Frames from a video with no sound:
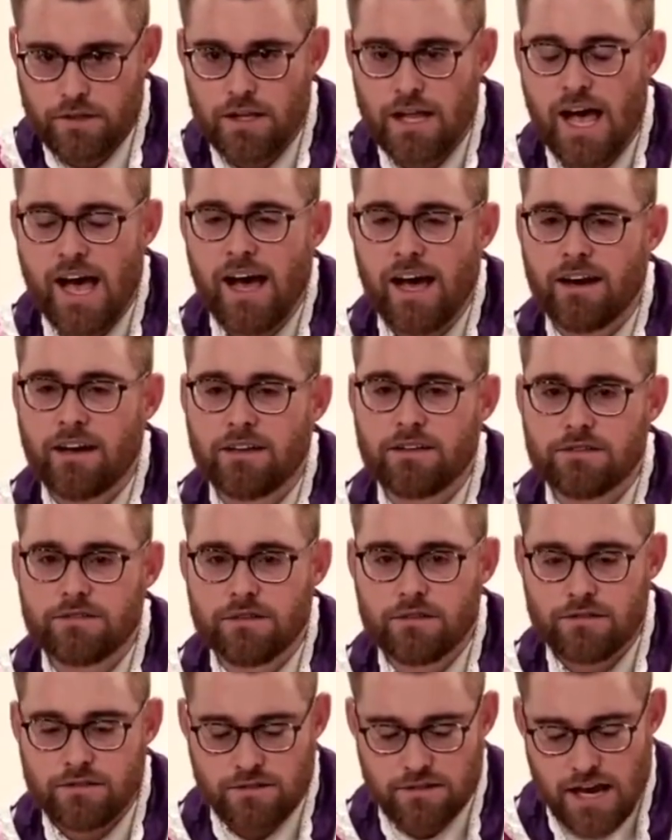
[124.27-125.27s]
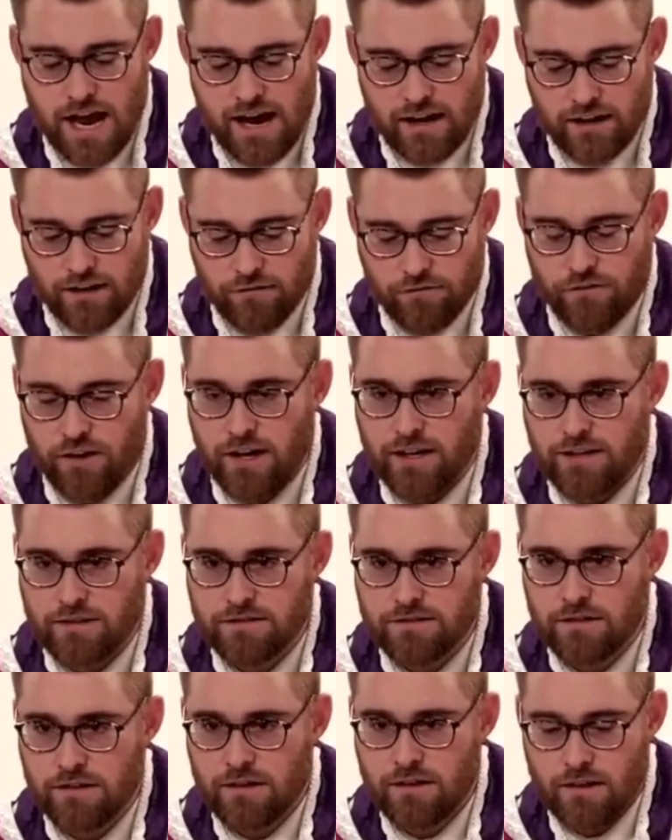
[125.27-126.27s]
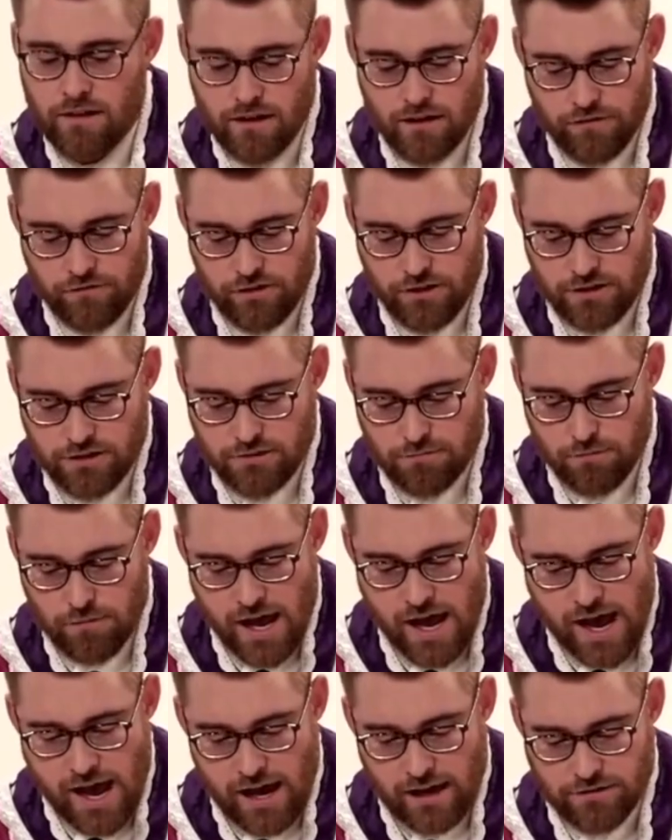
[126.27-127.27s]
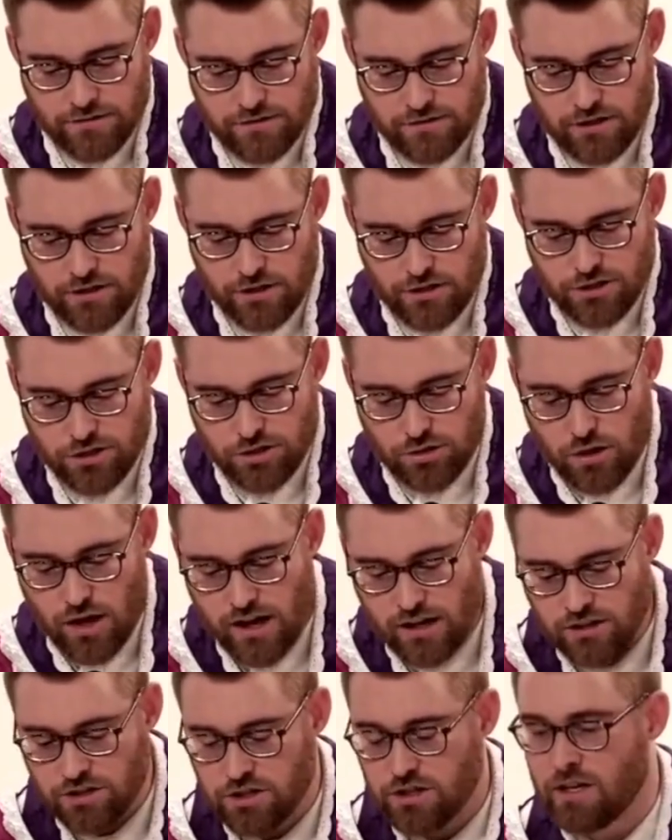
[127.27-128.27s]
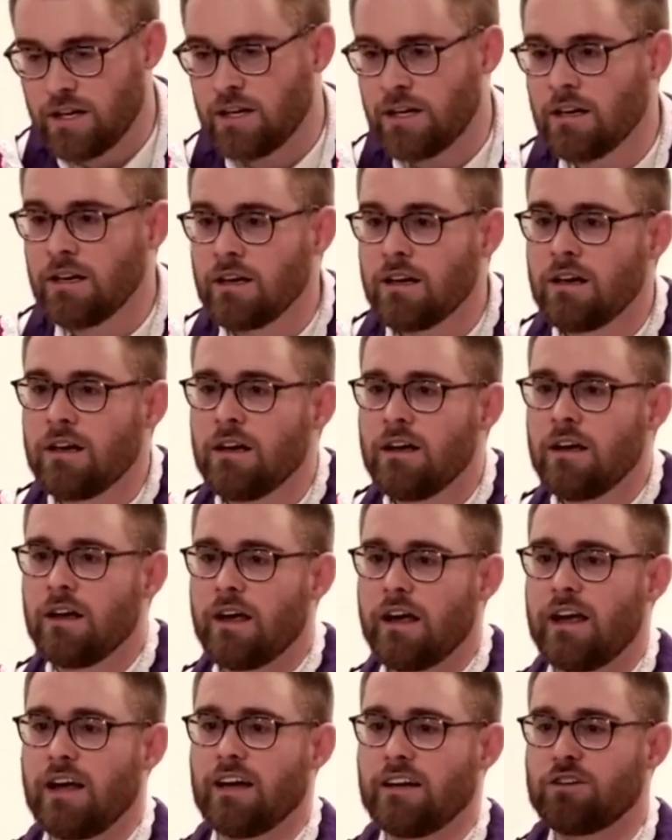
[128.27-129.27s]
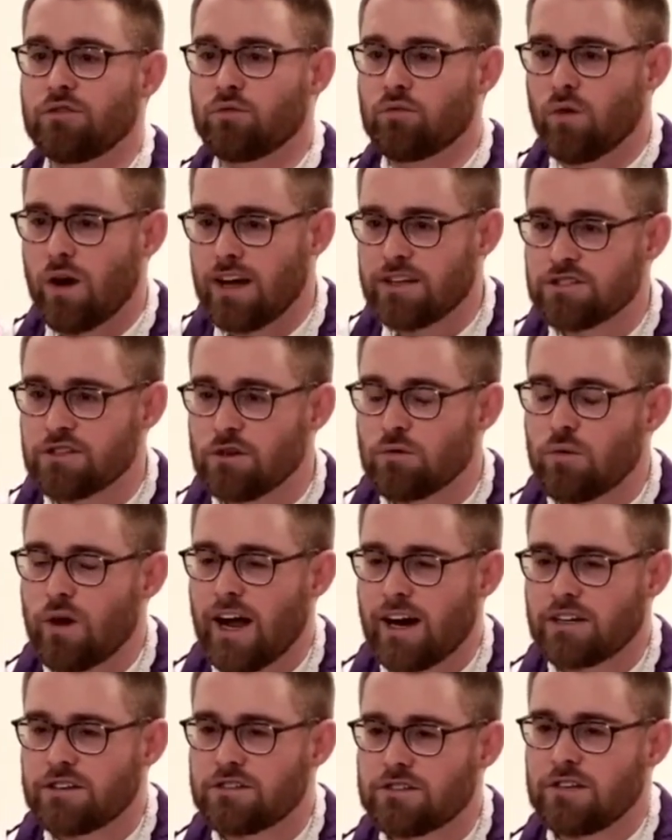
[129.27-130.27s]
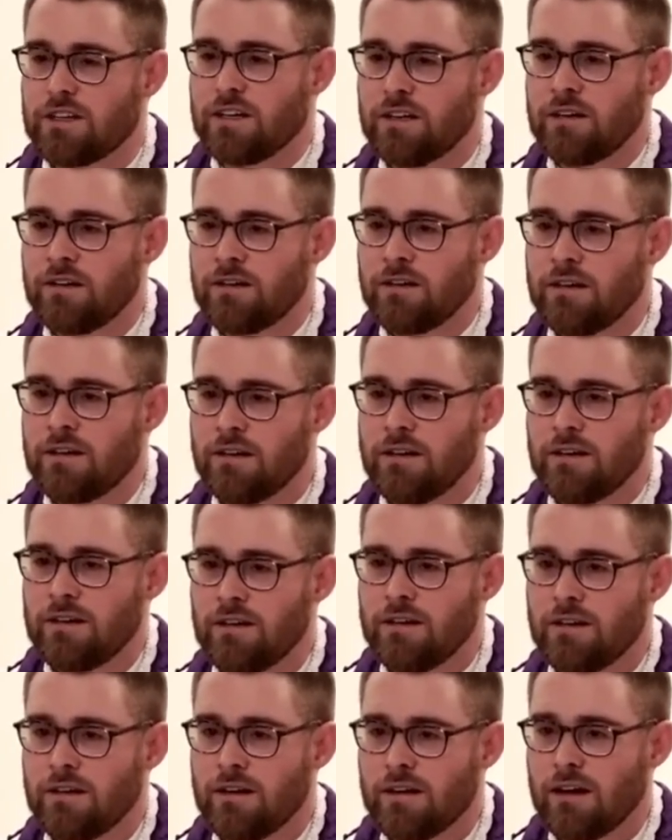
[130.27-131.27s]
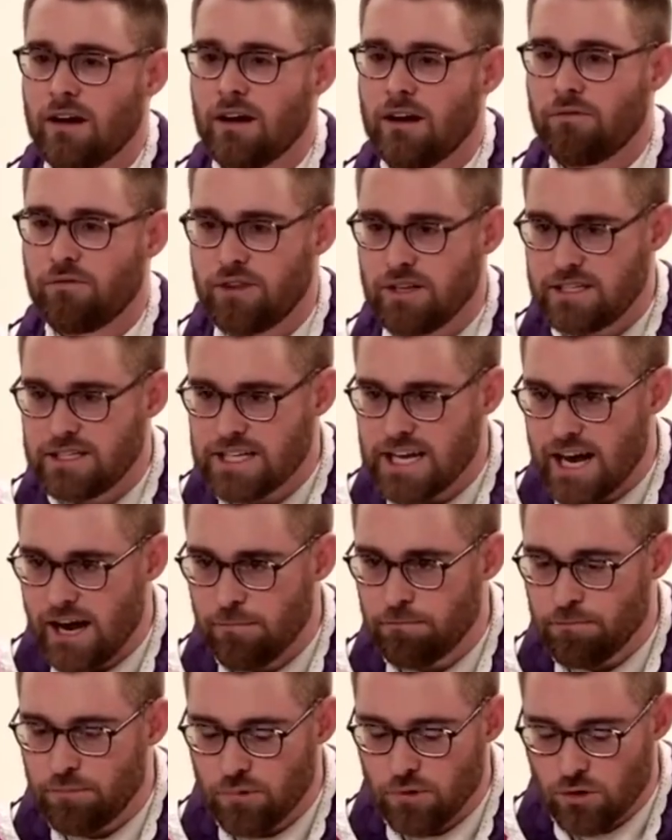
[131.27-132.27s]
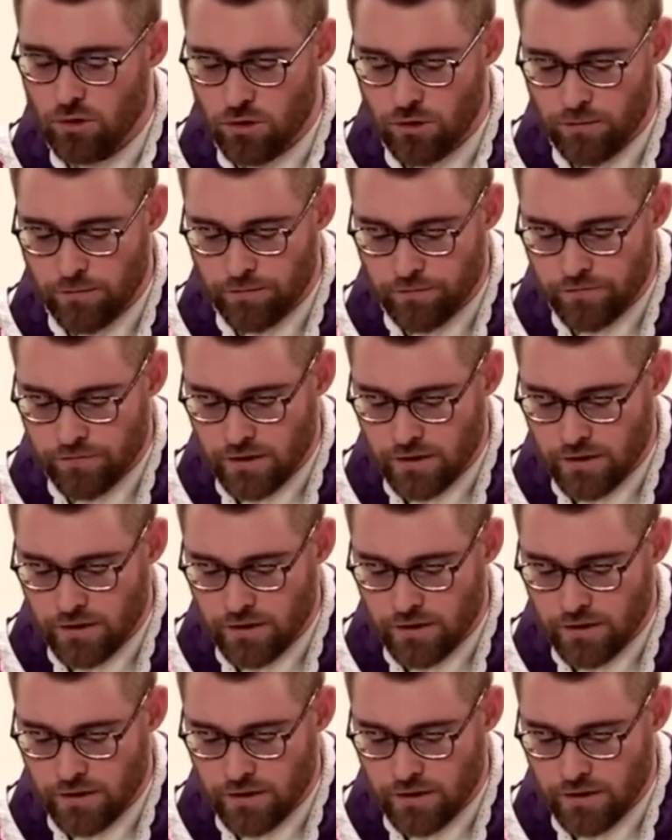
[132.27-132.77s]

That is the sacrifice of this Mass, the destruction and resurrection of the temple